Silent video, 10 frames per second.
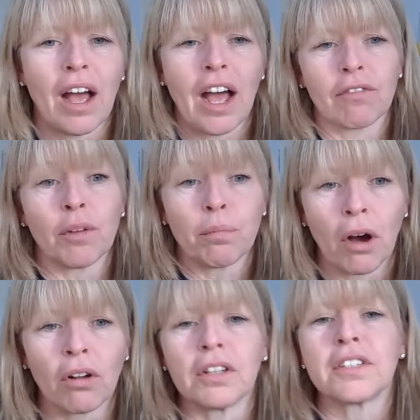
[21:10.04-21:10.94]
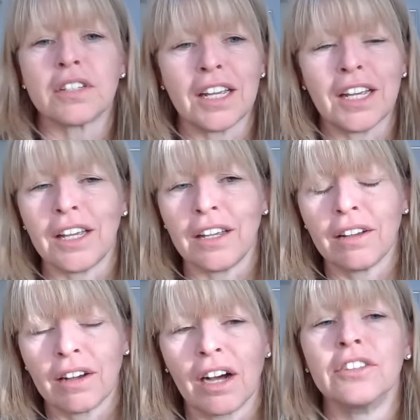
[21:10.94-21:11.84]
have the policy
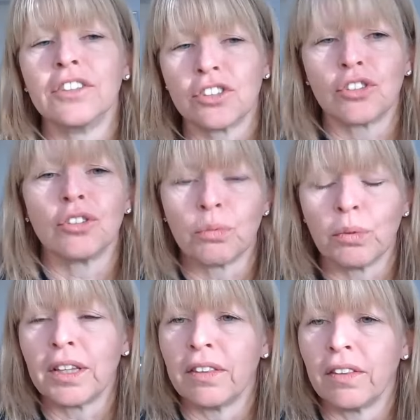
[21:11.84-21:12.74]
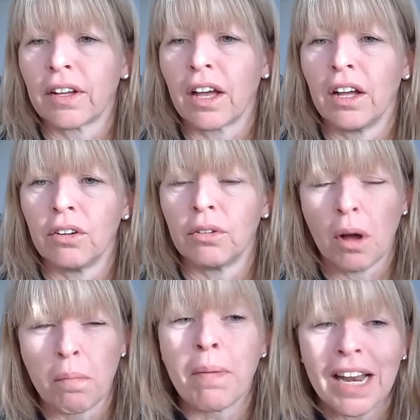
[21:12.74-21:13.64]
understood within the kernel,
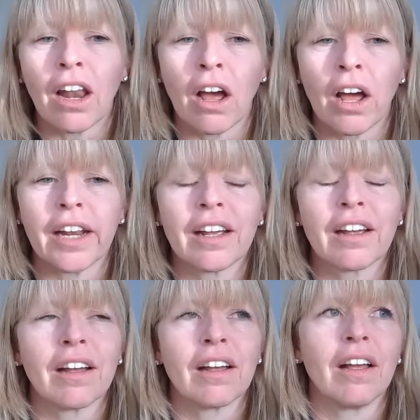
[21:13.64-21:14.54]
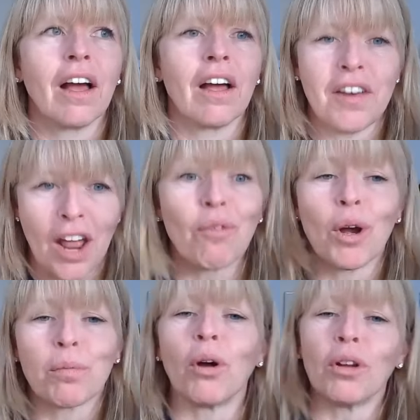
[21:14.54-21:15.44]
a bit like
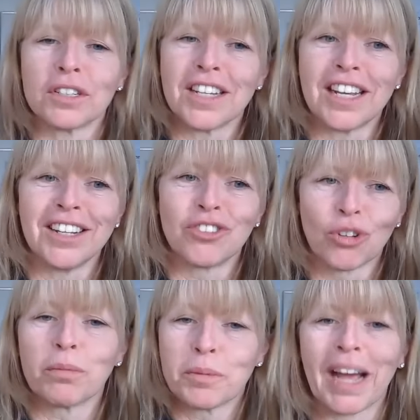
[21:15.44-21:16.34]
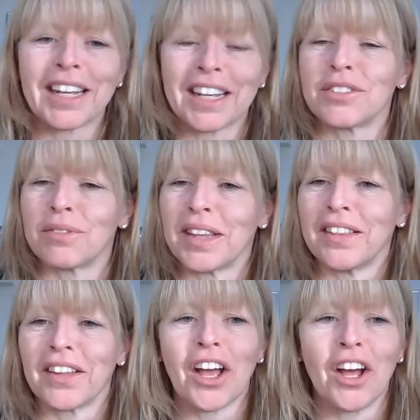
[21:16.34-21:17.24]
network policy drops packets
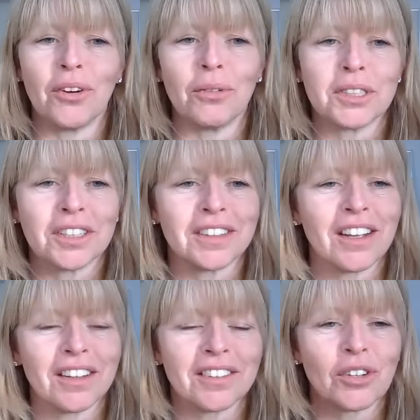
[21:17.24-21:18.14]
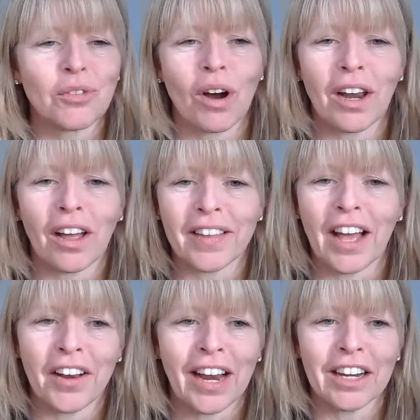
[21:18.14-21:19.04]
within the kernel, which I, I quite like
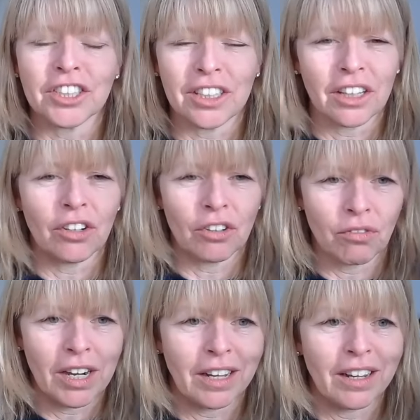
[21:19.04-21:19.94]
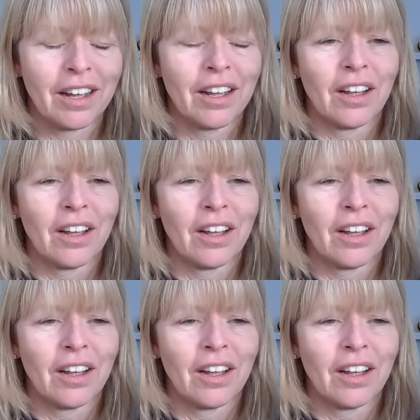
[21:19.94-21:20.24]
that analogy that you can really